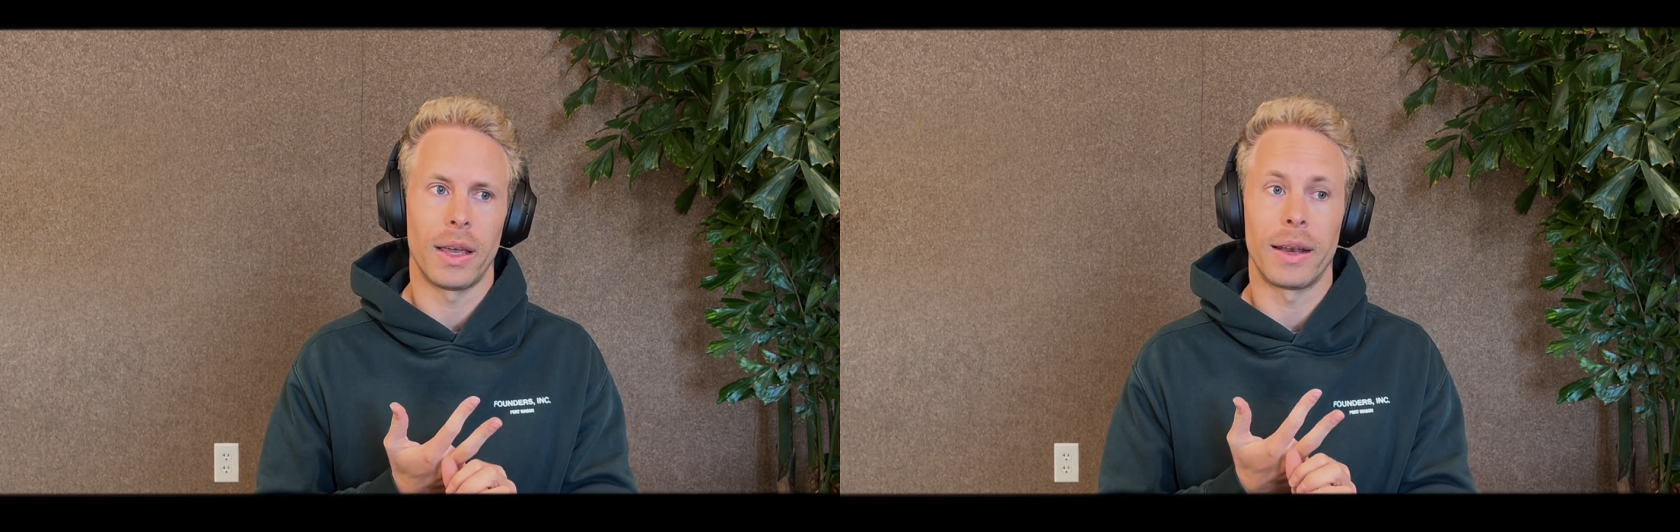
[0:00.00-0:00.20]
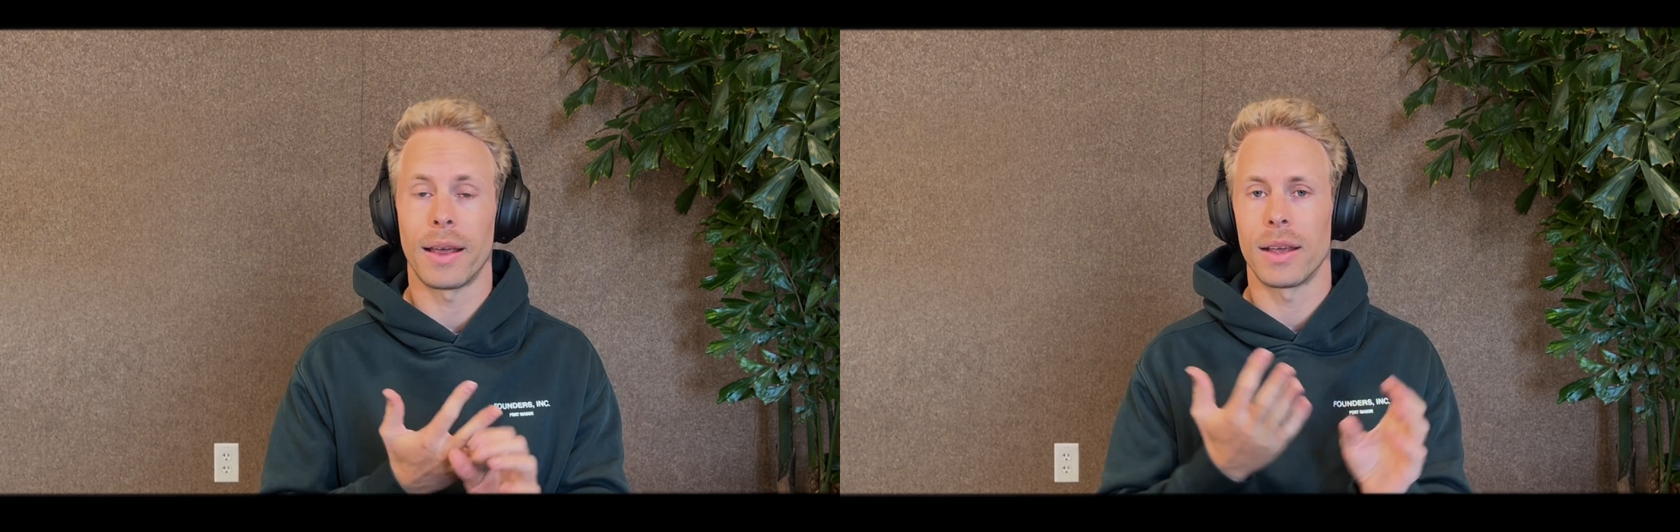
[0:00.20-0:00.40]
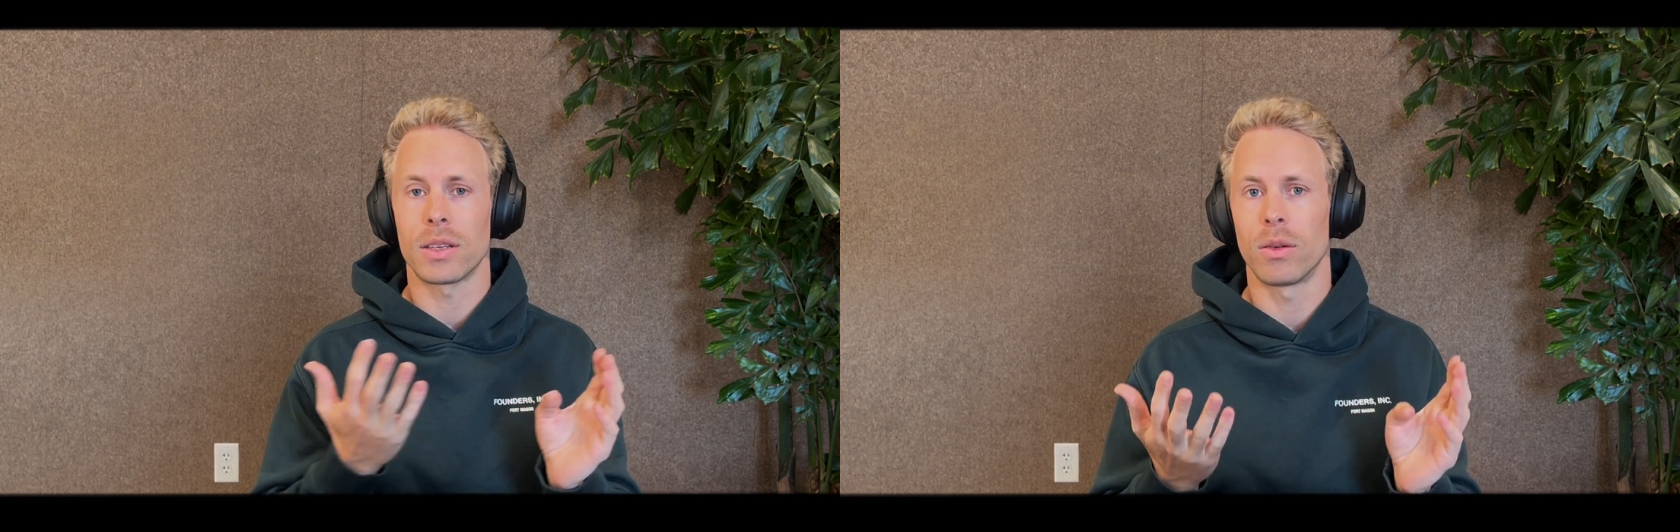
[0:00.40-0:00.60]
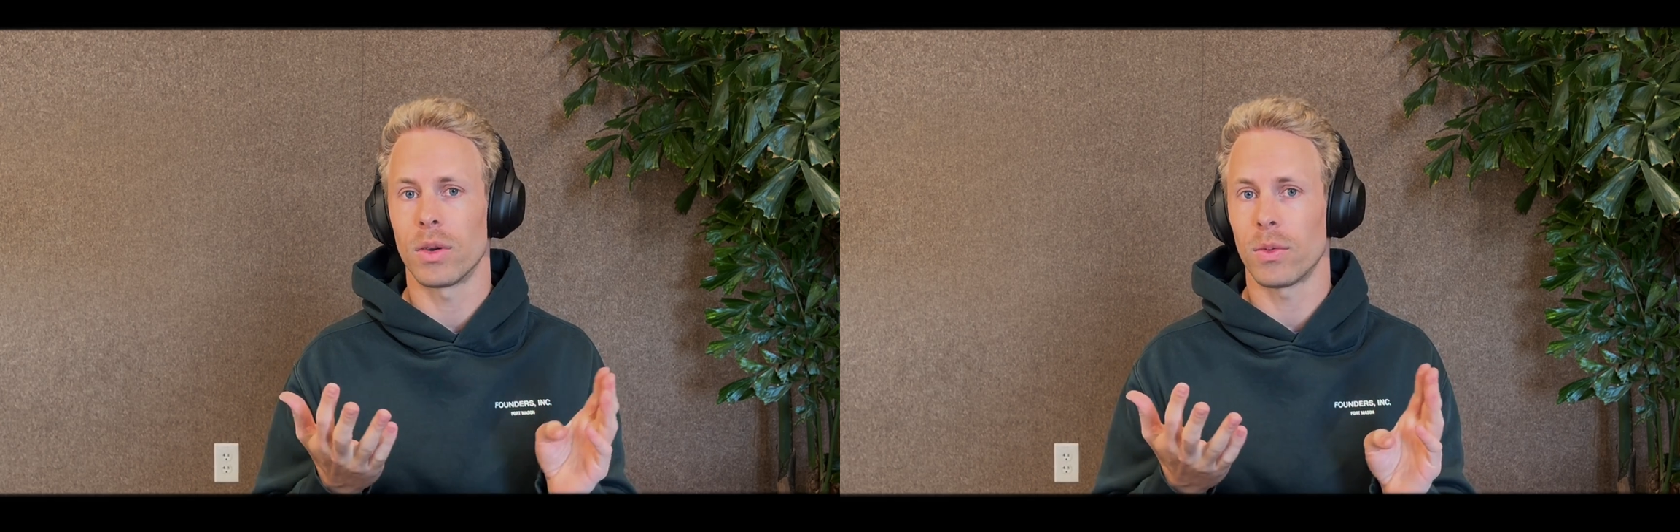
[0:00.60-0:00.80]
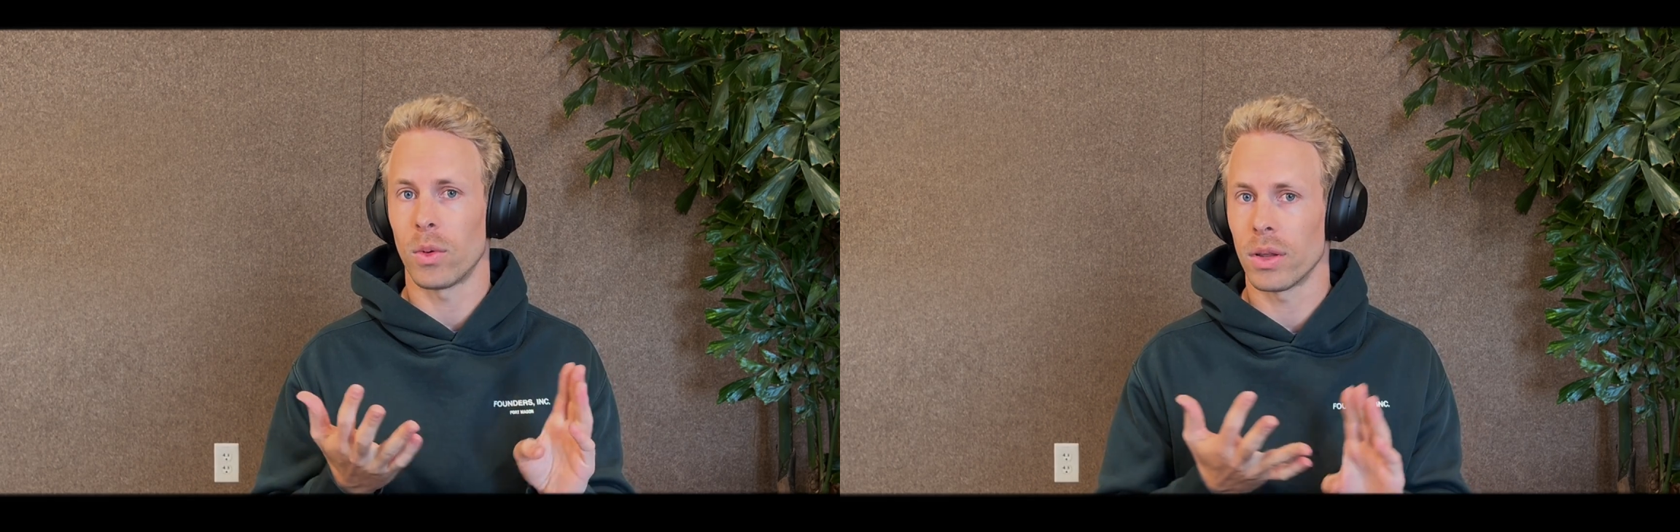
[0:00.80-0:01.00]
and it has over
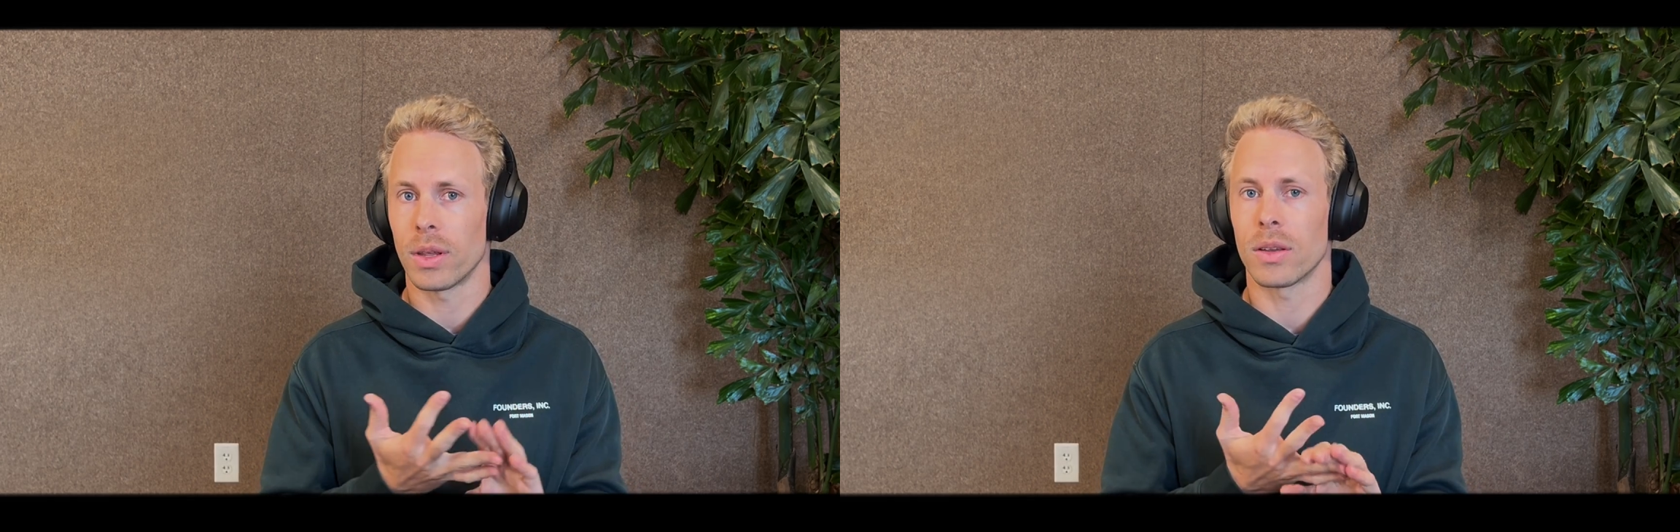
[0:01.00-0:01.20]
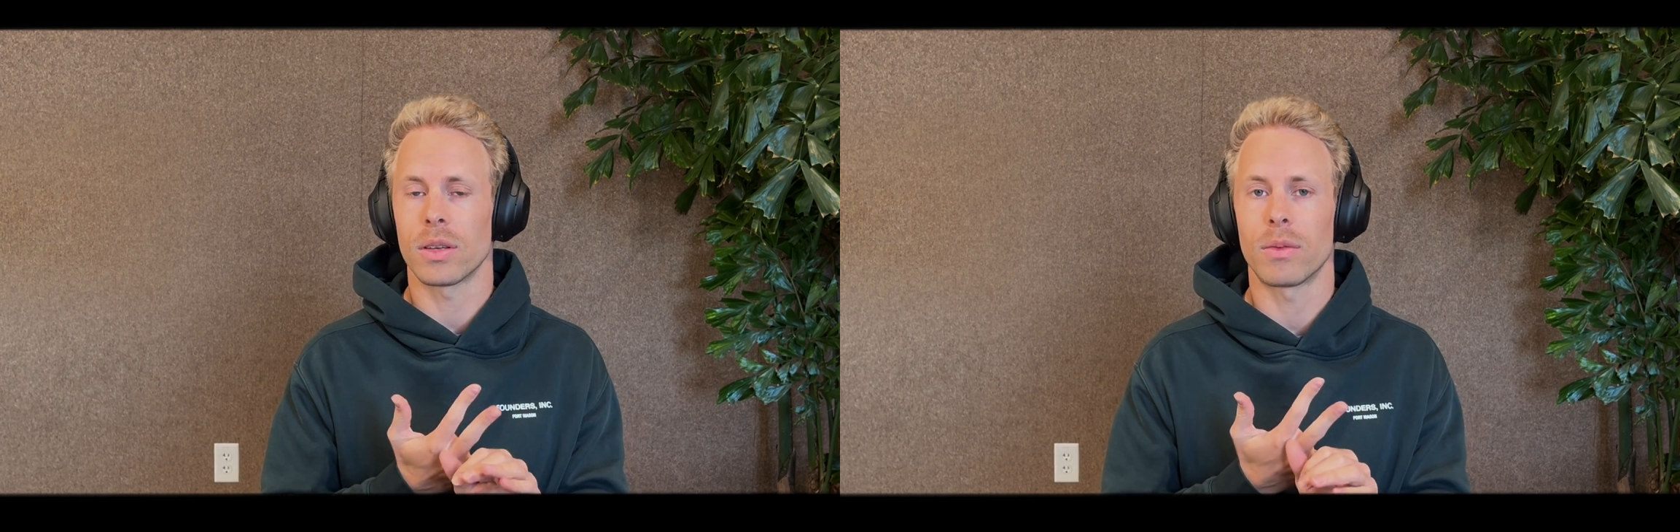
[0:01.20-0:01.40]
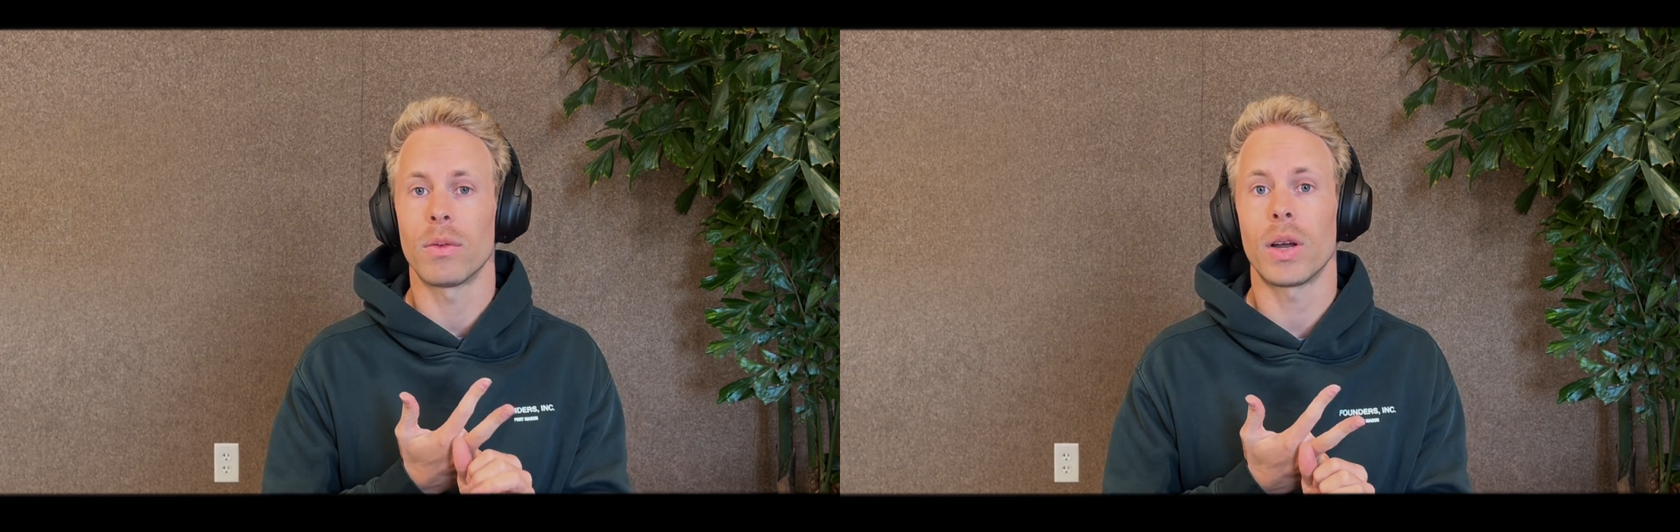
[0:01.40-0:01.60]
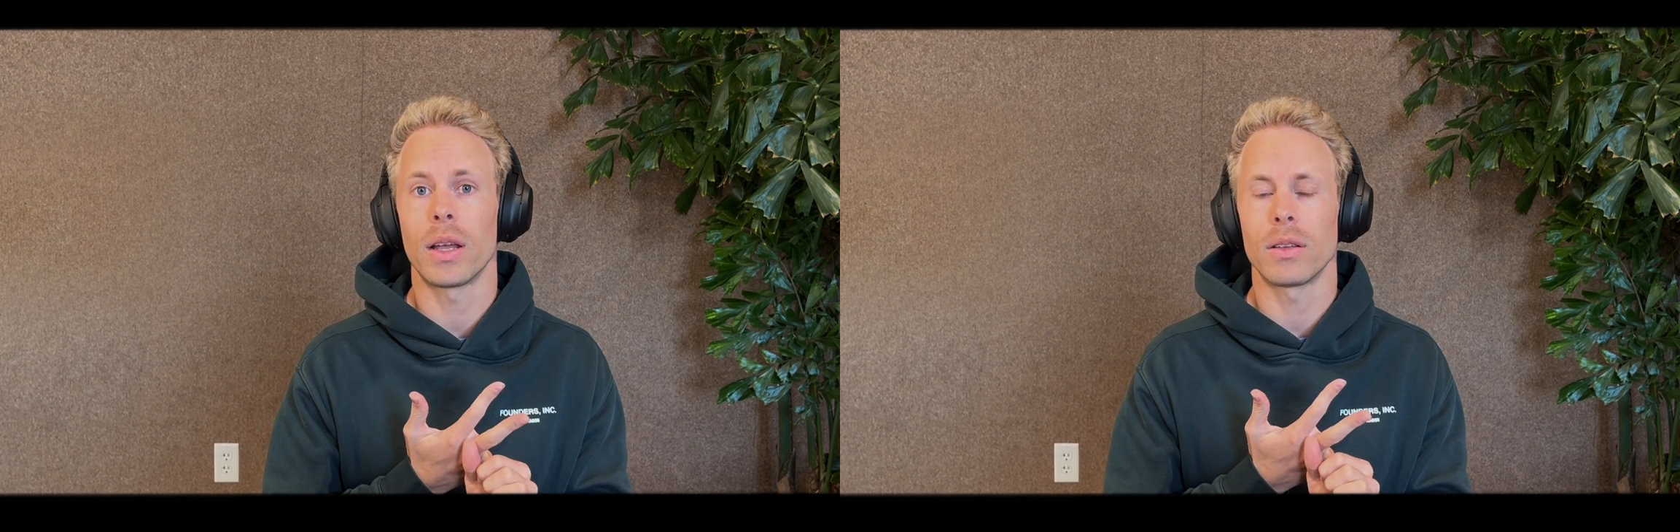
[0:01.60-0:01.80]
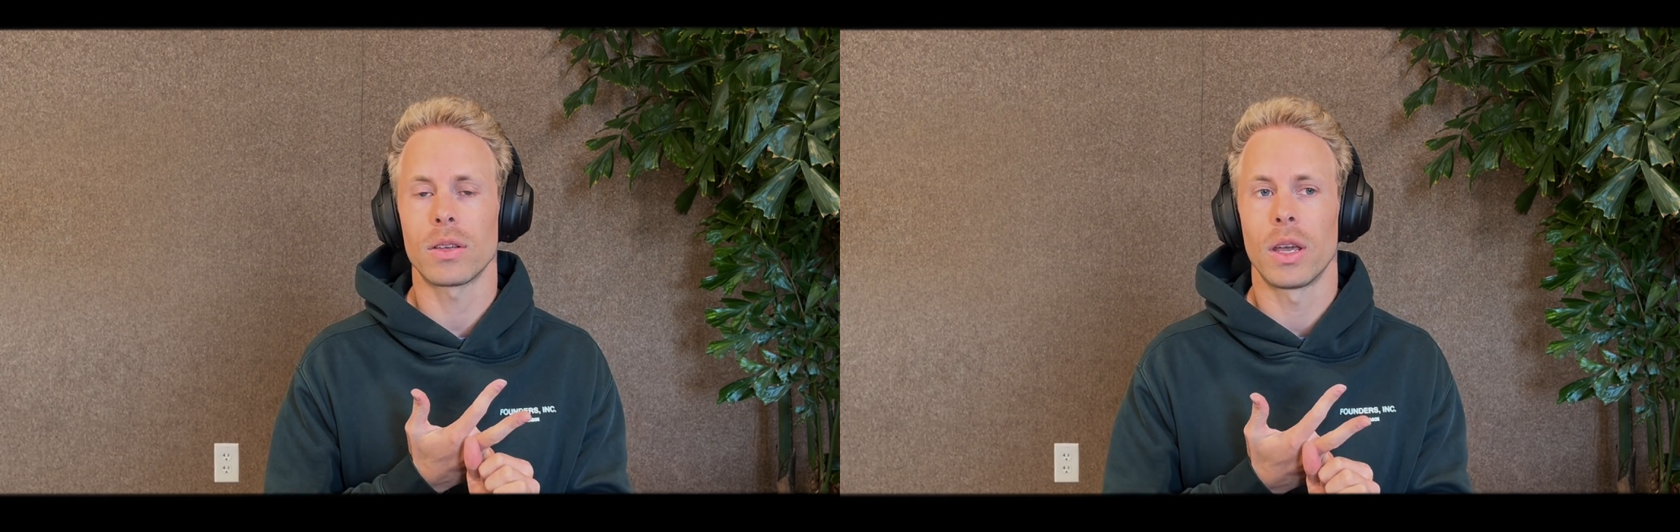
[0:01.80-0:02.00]
40,000 different
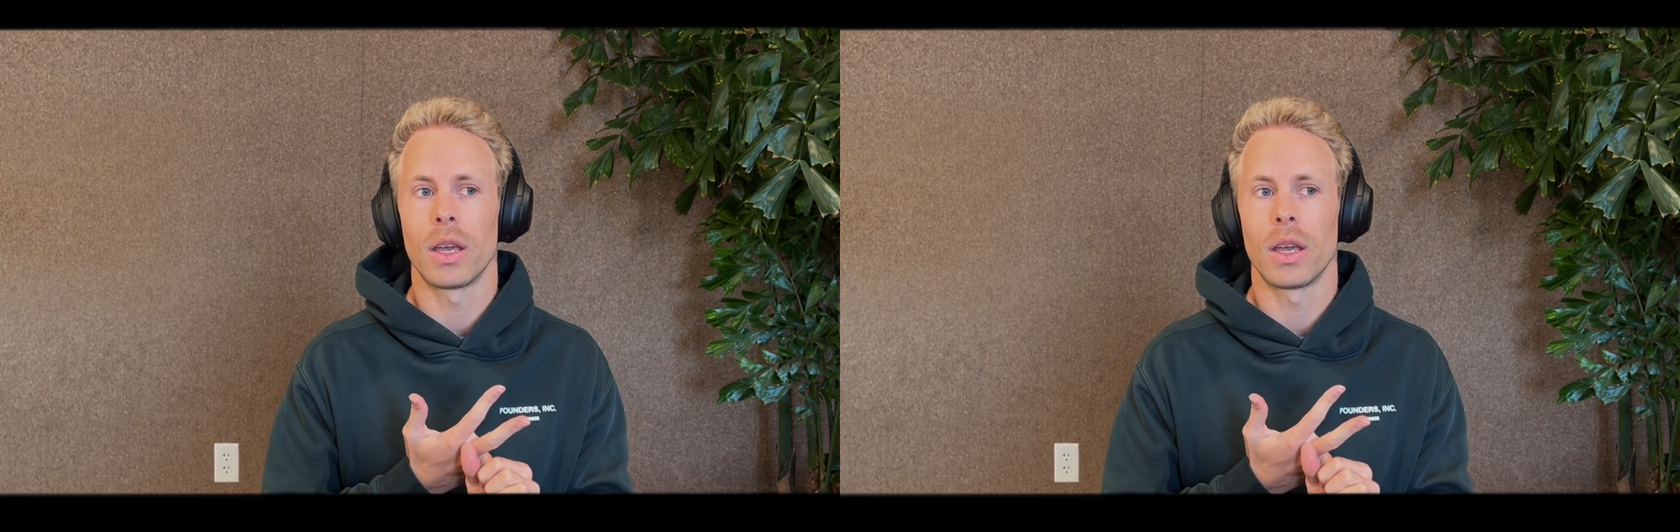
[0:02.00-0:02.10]
files.